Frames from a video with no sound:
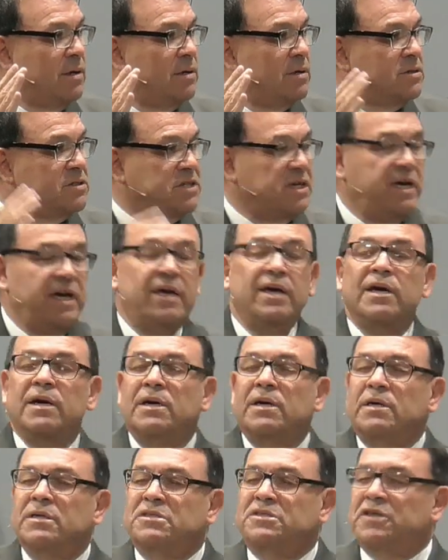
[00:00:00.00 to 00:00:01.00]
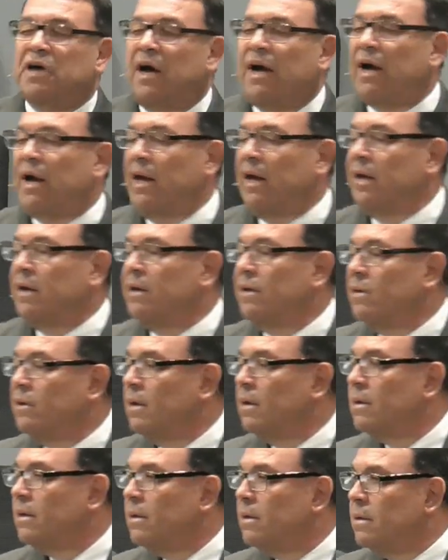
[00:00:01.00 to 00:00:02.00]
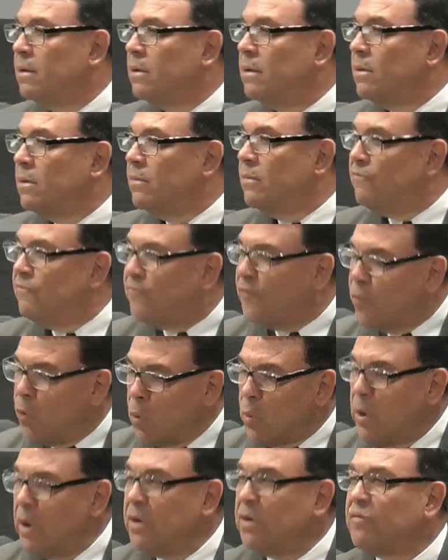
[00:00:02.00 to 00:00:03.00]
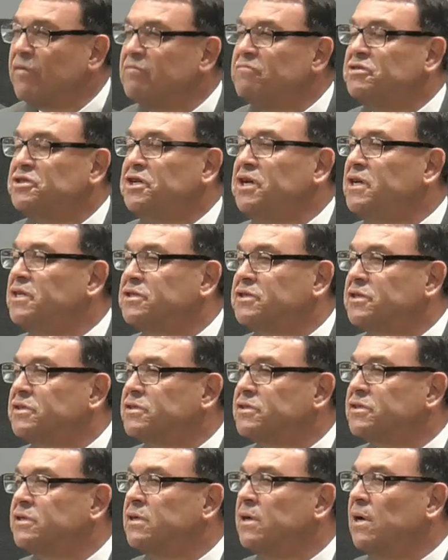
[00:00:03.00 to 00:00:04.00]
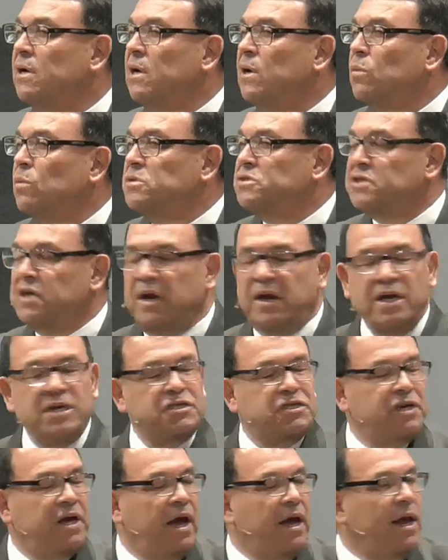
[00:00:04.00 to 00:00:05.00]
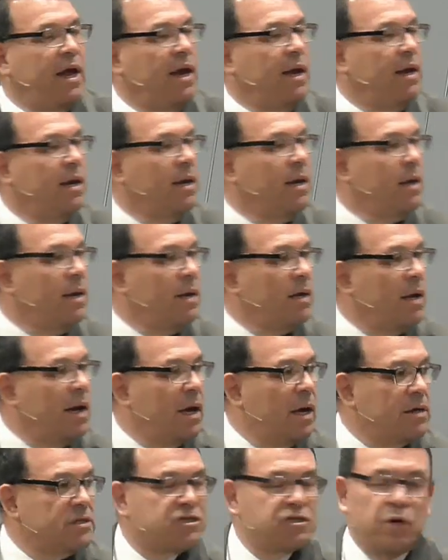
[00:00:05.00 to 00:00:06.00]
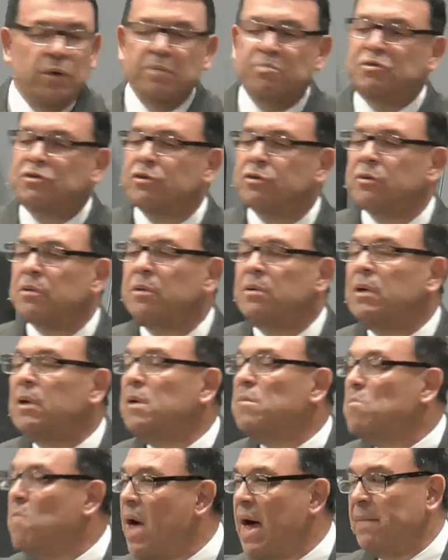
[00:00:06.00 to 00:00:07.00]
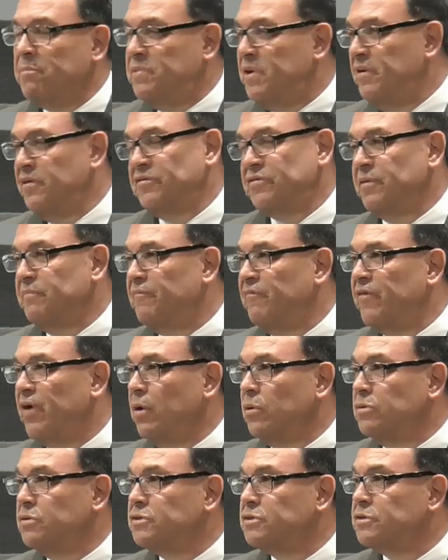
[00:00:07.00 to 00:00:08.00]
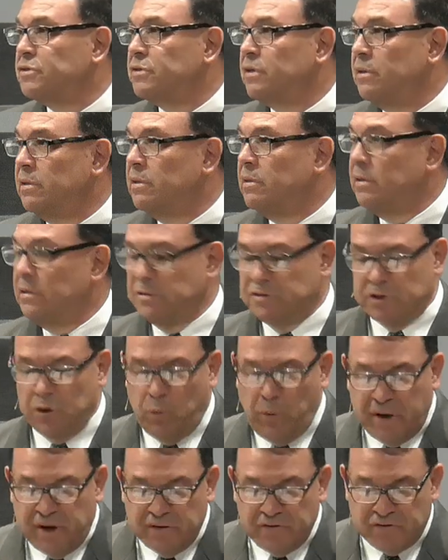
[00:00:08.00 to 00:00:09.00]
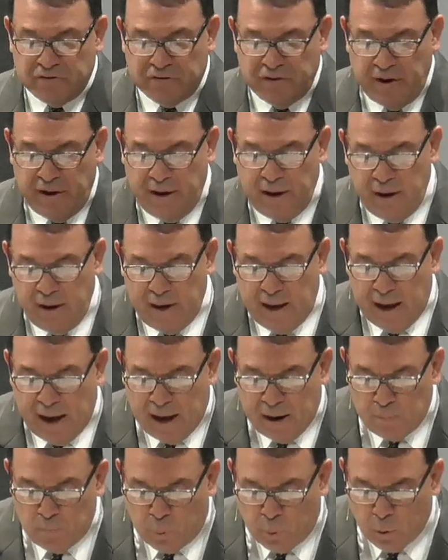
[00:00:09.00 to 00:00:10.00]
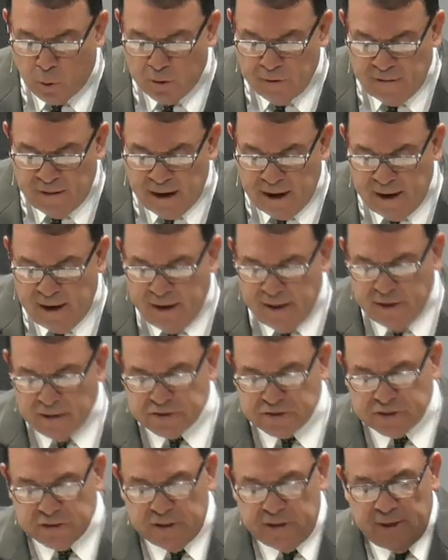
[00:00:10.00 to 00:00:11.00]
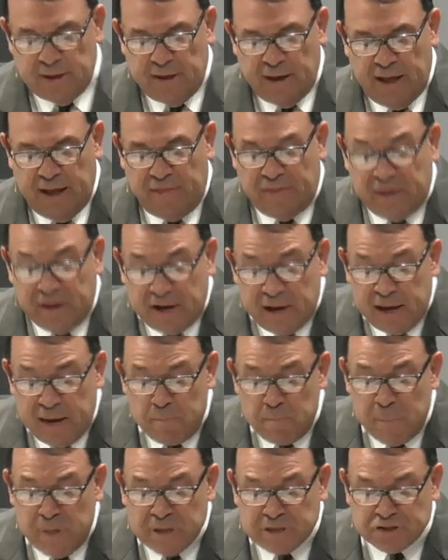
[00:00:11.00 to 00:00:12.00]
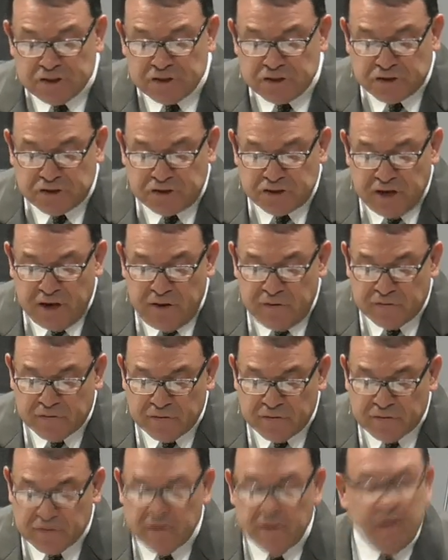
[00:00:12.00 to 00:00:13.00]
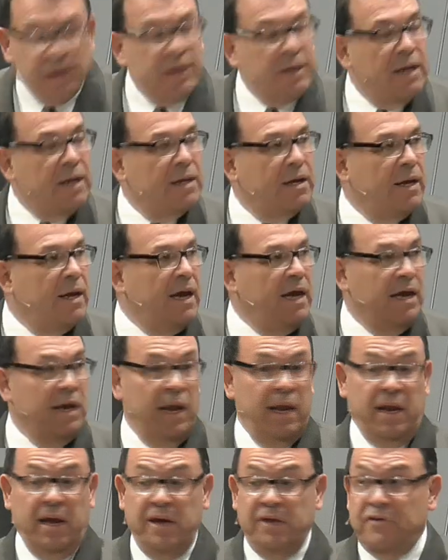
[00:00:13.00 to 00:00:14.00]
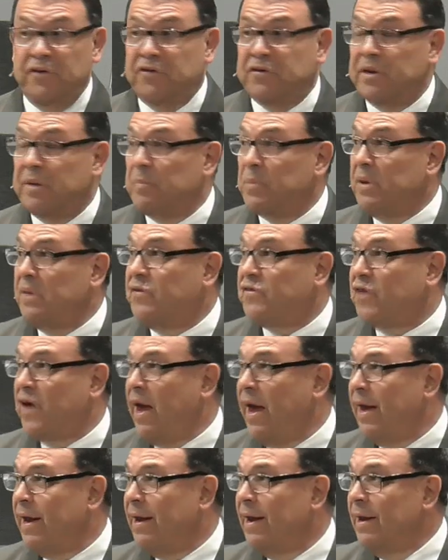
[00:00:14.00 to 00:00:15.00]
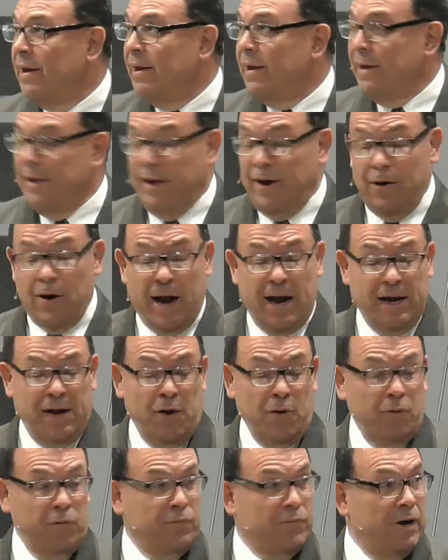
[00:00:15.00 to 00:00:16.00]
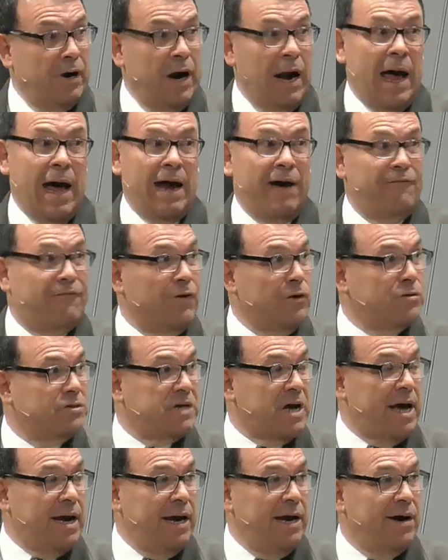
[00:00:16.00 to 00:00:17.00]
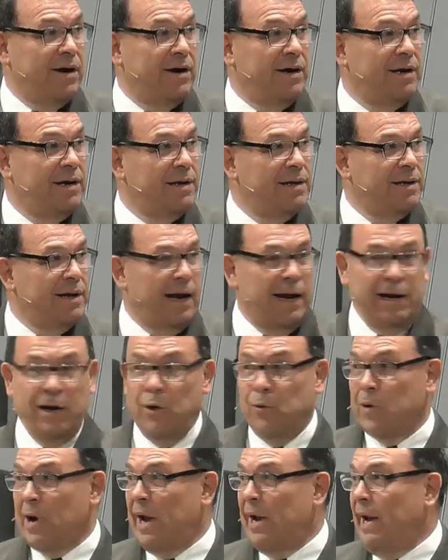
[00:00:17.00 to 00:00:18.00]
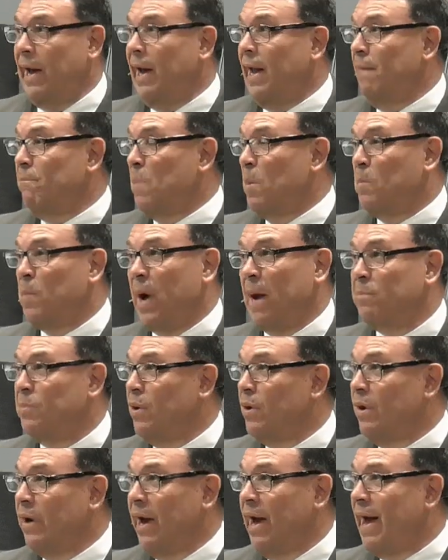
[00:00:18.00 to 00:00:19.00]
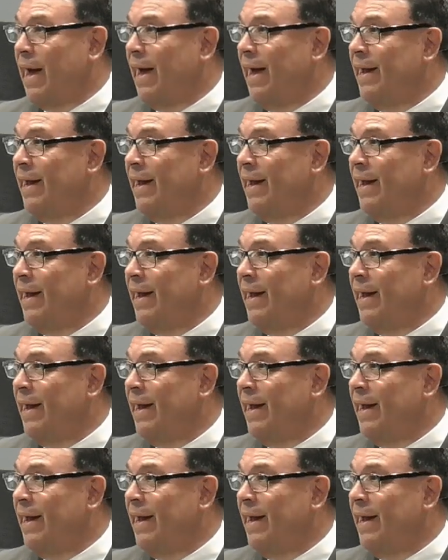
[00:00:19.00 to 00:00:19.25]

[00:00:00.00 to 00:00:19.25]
See, John, forerunner of Jesus, was initiating uh, scriptural baptism, folks. So we can see how important that is. And then he mentions Jesus, he, and he's just simply saying, you know, I know there are a lot of folks out here. I know right now I'm a popular guy,